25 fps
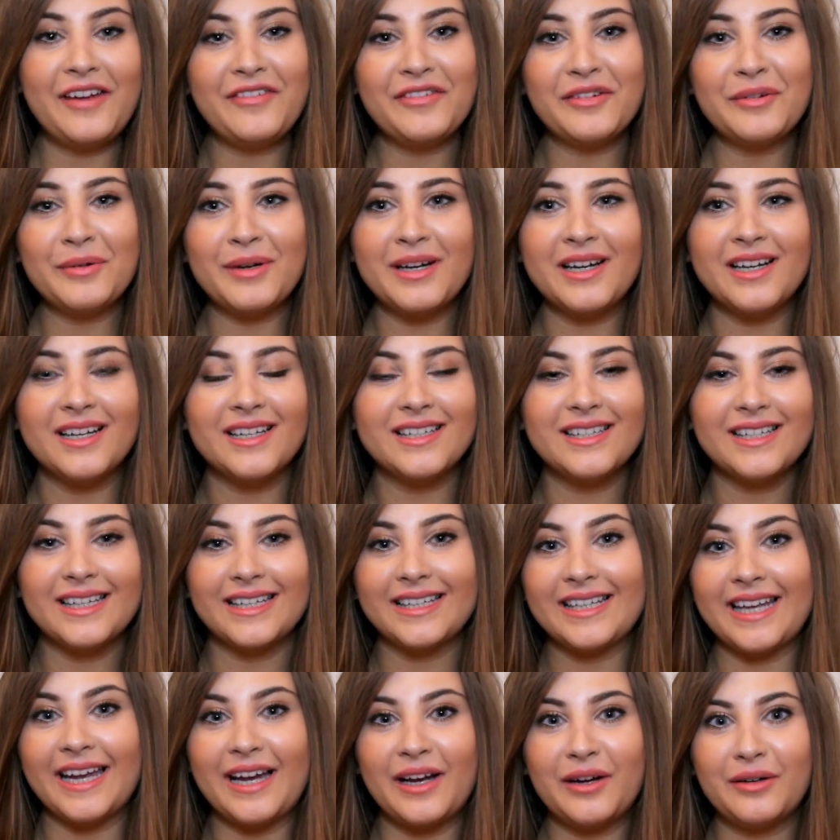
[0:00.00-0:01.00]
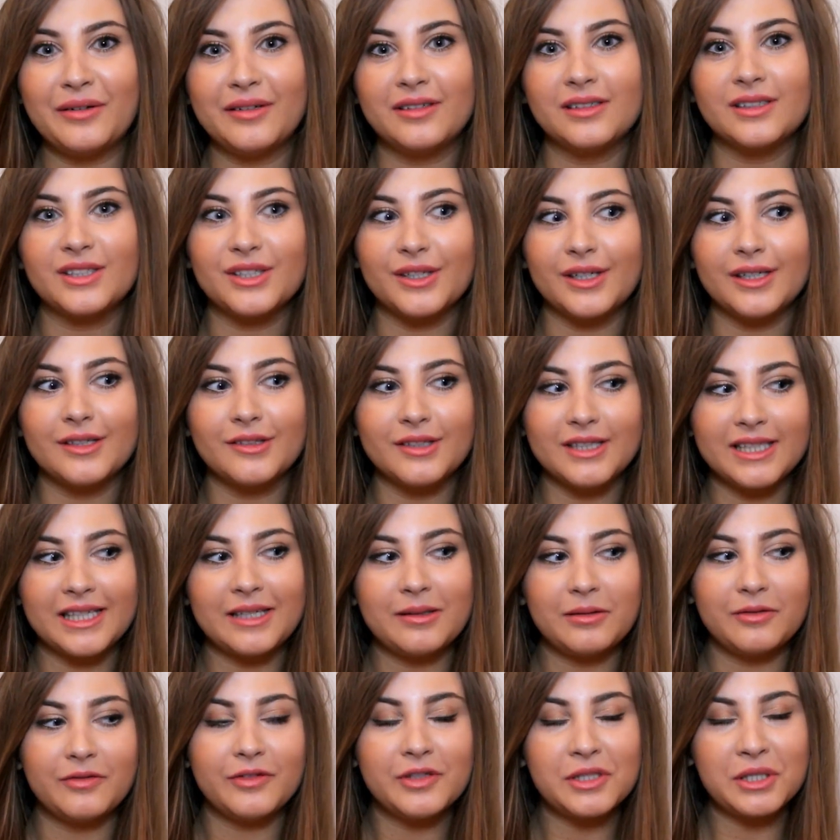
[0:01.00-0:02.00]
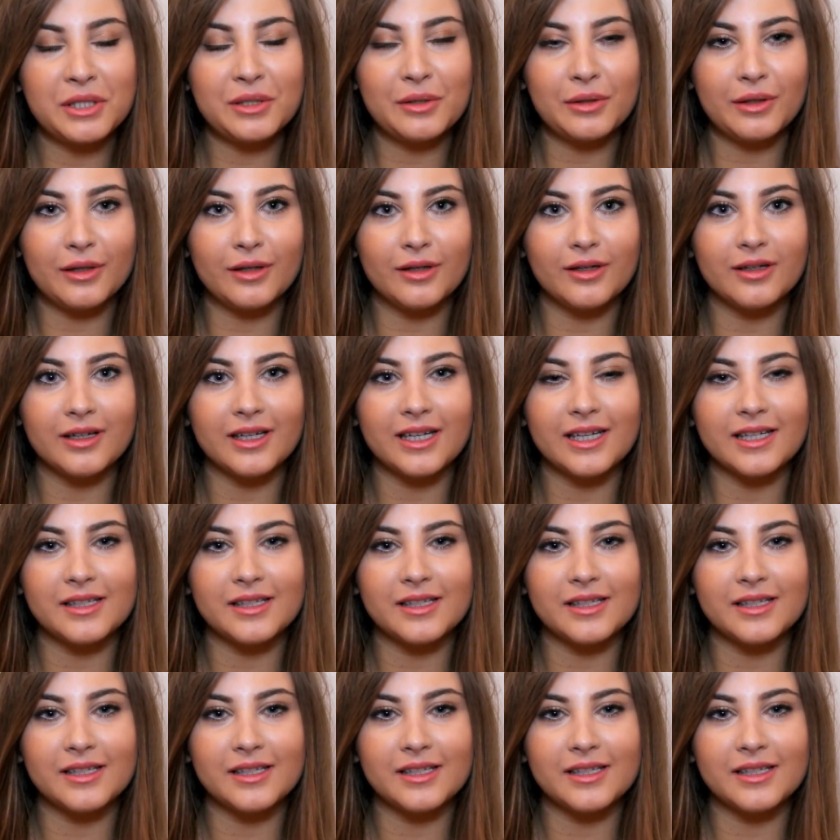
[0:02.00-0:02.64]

Hi everyone! Now I'll try not to keep you for too long